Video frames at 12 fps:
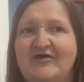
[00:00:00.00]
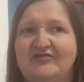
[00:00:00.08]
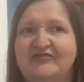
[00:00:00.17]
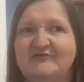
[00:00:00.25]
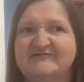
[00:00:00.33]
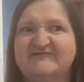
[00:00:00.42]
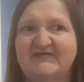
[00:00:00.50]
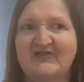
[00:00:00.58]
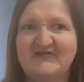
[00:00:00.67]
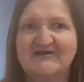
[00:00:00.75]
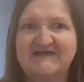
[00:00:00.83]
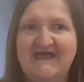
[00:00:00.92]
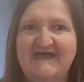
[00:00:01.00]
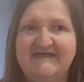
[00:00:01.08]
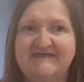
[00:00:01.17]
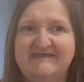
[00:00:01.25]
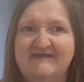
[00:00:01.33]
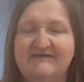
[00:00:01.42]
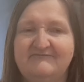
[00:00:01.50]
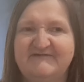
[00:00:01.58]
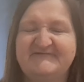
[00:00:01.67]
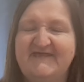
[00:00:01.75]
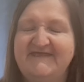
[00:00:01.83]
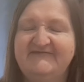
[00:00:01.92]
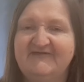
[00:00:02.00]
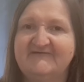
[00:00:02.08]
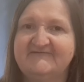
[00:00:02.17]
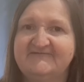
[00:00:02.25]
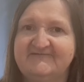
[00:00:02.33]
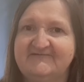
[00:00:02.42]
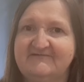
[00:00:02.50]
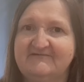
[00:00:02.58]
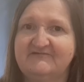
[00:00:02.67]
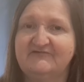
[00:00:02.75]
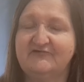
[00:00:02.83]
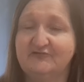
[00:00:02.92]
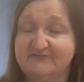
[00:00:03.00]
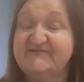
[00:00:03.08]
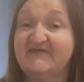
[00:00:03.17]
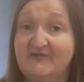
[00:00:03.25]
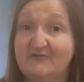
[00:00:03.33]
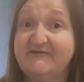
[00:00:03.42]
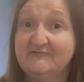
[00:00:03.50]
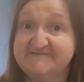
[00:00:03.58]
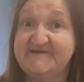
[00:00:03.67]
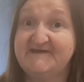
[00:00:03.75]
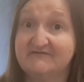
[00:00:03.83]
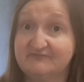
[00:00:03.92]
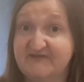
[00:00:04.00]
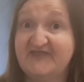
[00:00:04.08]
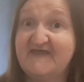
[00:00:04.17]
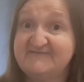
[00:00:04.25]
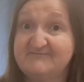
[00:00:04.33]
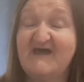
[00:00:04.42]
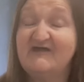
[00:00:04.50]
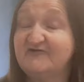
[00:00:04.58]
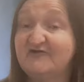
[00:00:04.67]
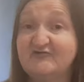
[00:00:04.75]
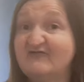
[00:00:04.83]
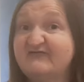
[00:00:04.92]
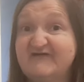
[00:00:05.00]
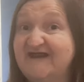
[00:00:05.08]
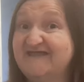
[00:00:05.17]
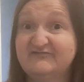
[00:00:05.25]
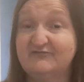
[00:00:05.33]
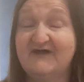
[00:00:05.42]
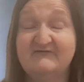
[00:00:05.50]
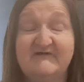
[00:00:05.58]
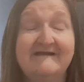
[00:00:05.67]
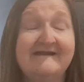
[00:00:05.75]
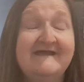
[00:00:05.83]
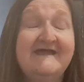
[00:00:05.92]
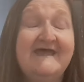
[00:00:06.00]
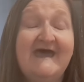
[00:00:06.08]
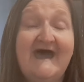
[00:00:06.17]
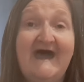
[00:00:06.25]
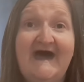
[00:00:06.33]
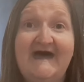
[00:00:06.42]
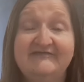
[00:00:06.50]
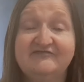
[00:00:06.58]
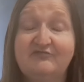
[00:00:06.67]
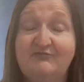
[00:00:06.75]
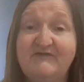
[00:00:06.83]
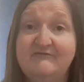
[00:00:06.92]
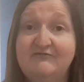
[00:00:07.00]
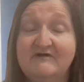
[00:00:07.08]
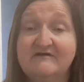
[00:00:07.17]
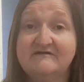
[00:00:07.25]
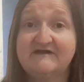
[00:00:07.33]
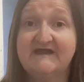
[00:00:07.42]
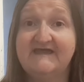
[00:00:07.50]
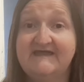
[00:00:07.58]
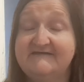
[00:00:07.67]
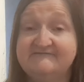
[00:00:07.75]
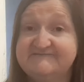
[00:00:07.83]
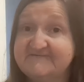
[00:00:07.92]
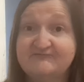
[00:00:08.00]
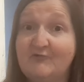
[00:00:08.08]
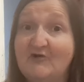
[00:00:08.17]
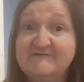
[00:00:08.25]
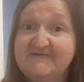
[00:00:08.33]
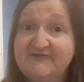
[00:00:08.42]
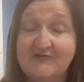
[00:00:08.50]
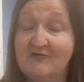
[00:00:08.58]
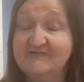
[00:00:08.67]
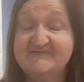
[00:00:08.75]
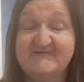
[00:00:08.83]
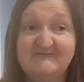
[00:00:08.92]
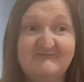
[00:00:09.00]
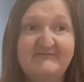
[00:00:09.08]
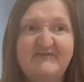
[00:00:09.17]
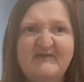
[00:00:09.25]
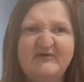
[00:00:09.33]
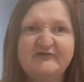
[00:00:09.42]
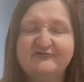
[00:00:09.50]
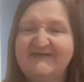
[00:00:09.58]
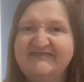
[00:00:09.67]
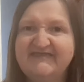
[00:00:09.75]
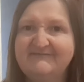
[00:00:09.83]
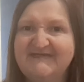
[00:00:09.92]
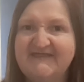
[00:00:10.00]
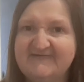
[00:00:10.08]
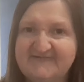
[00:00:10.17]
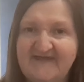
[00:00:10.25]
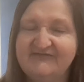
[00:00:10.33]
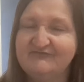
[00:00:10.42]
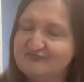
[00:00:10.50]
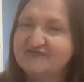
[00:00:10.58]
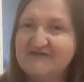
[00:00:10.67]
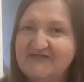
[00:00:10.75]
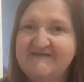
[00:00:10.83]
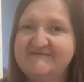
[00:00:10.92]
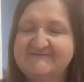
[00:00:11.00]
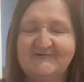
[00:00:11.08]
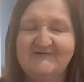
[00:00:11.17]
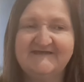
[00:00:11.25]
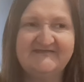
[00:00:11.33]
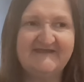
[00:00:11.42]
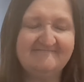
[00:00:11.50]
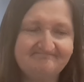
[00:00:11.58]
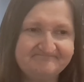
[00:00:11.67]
there was another guy beside us who was in a wheelchair with his partner or friend, whatever. And we were just watching the concert, maybe about 20 minutes in, really enjoying it.